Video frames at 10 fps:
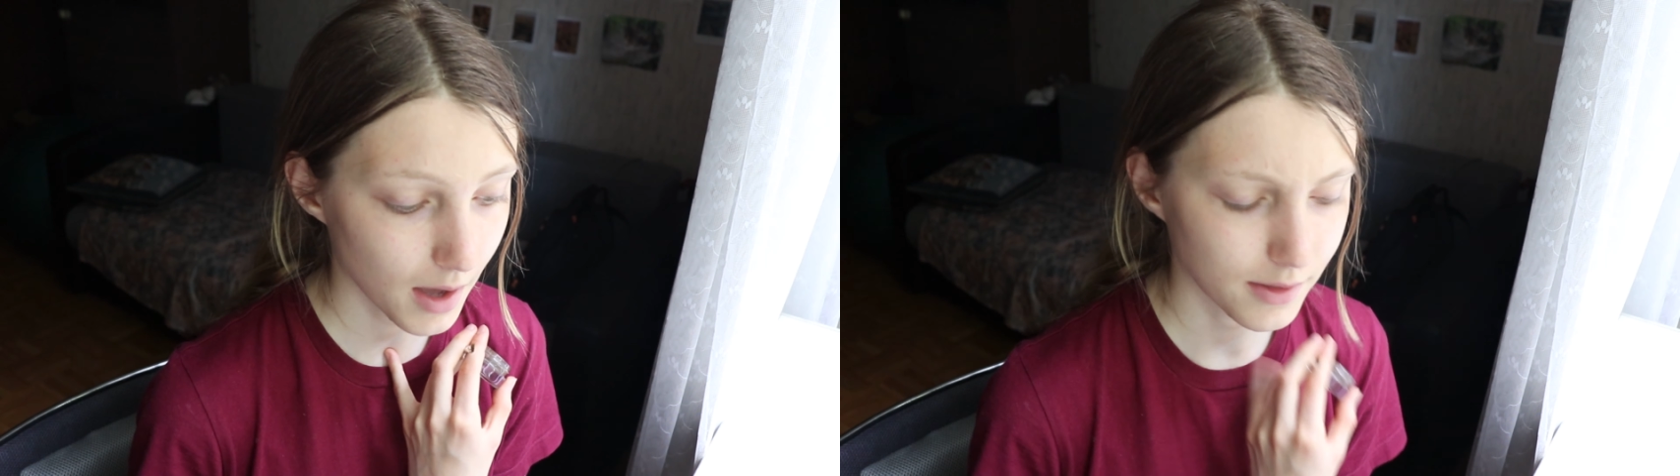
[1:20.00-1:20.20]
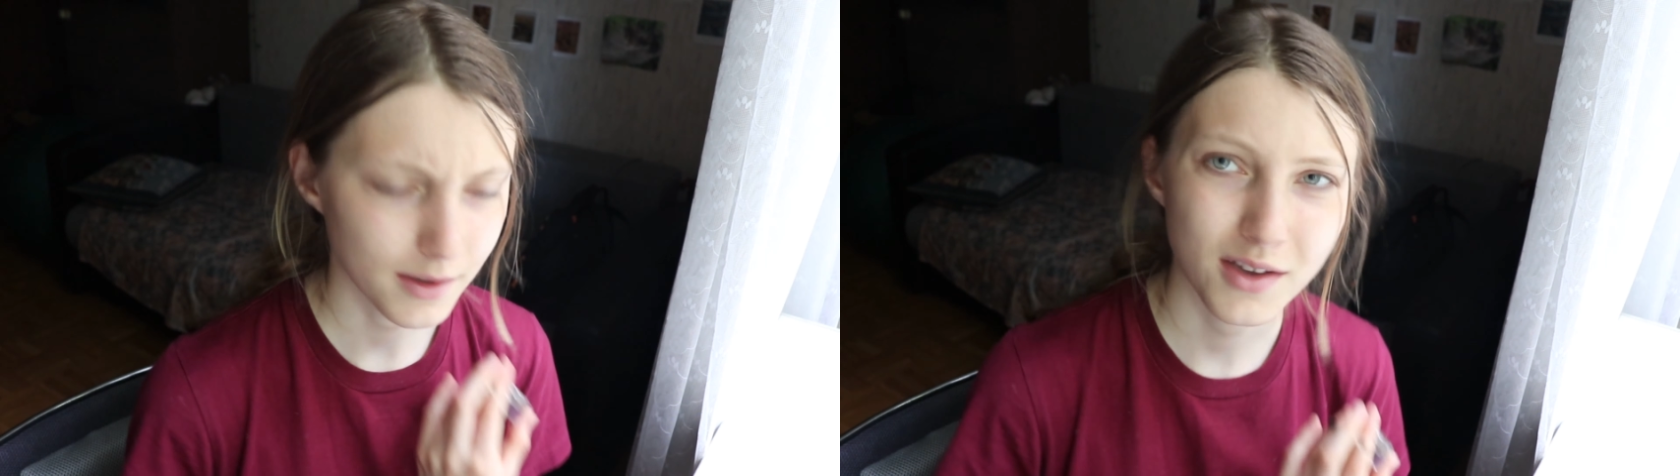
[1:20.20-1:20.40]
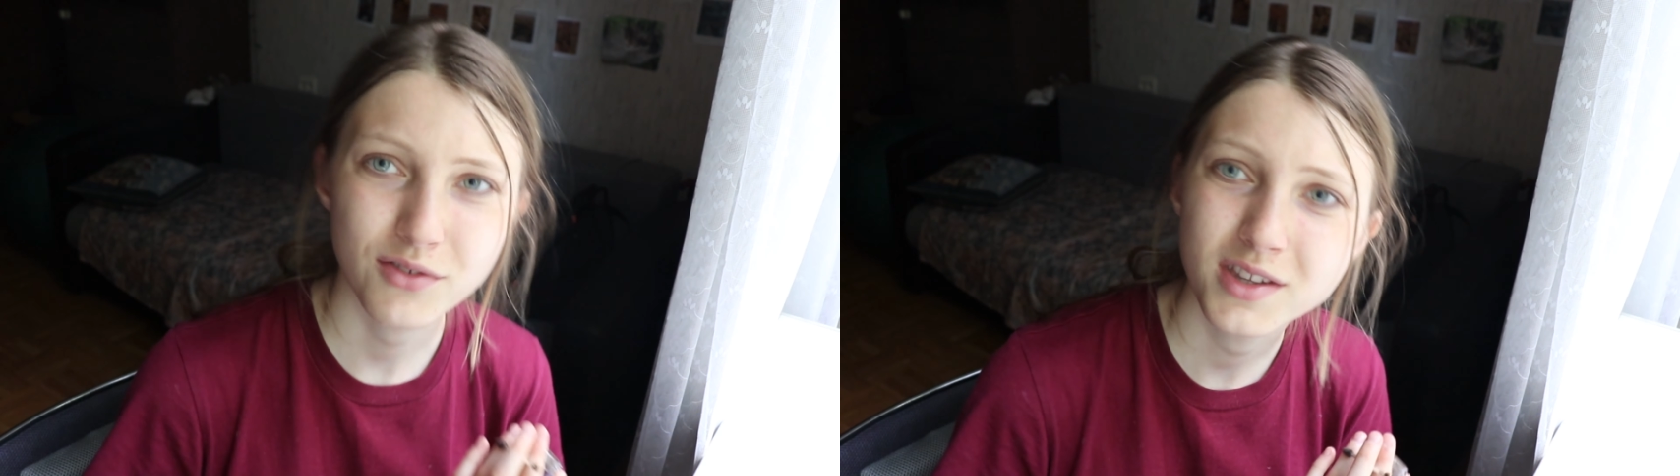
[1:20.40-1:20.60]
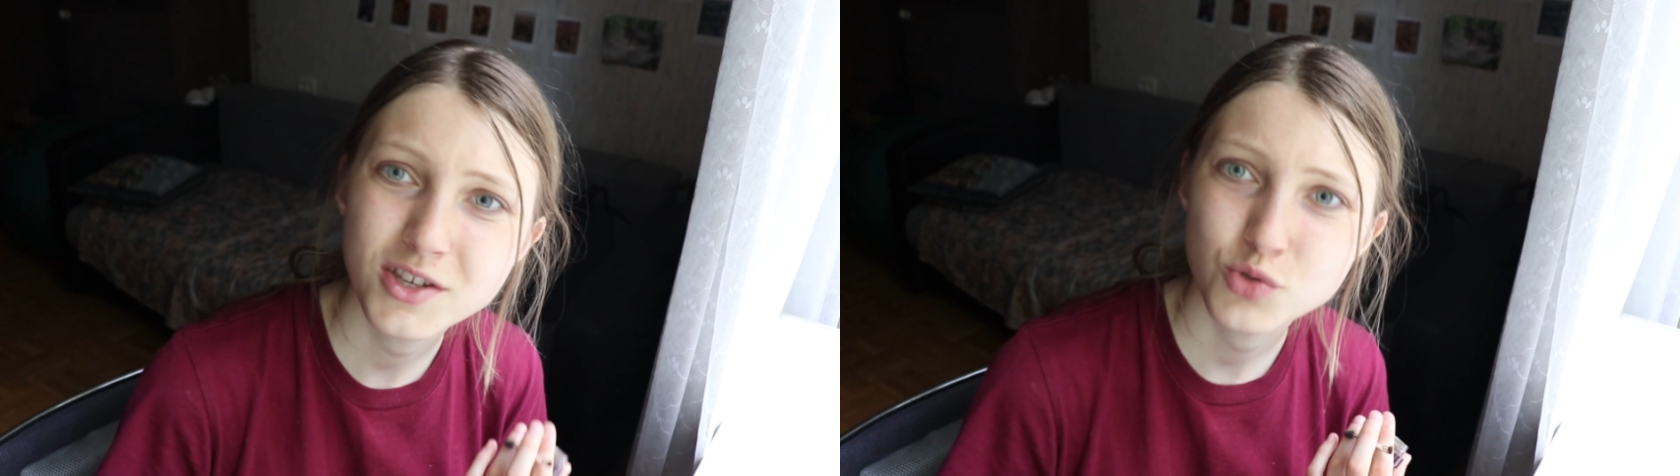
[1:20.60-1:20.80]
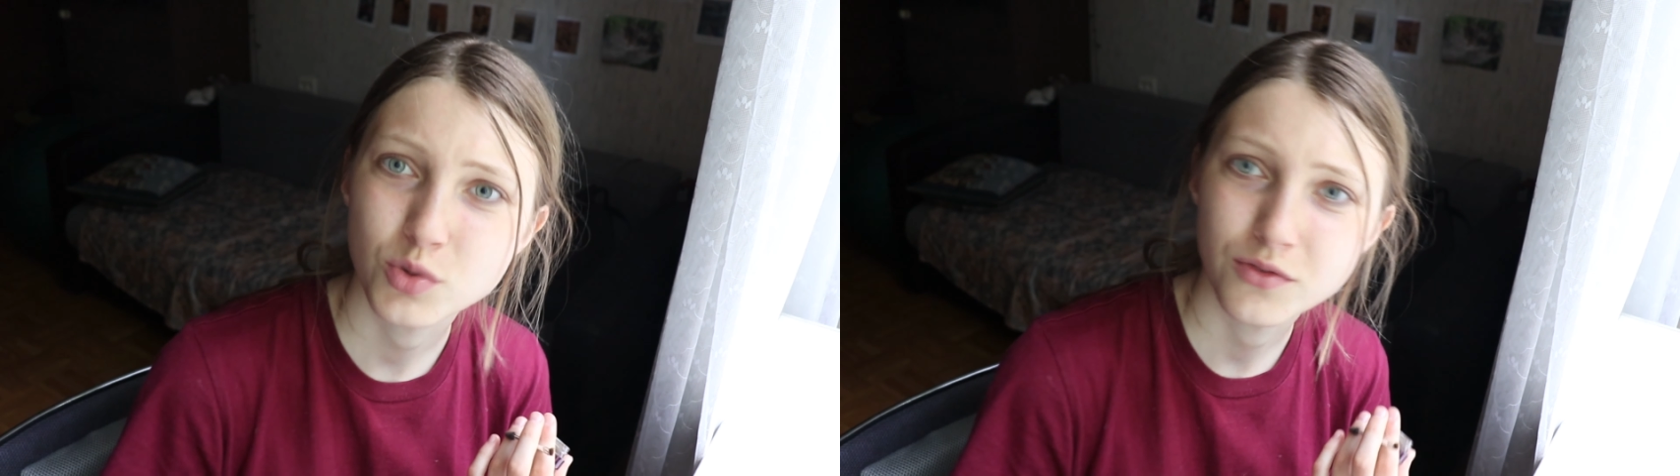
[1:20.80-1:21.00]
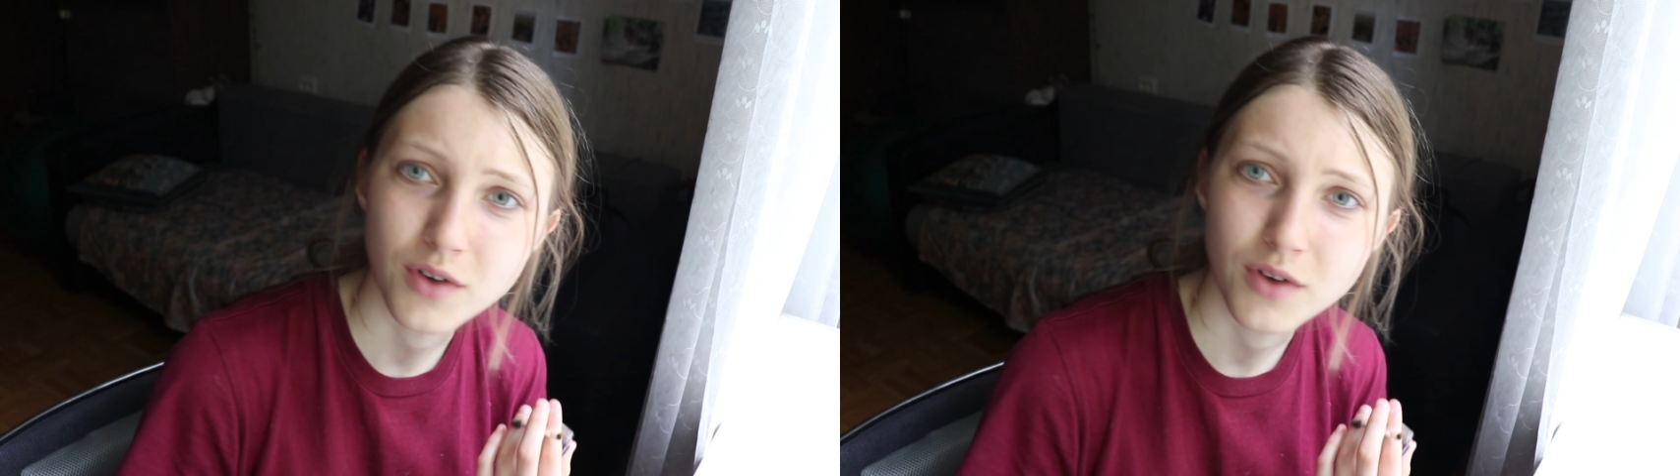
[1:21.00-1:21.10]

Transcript: yeah and then I finish with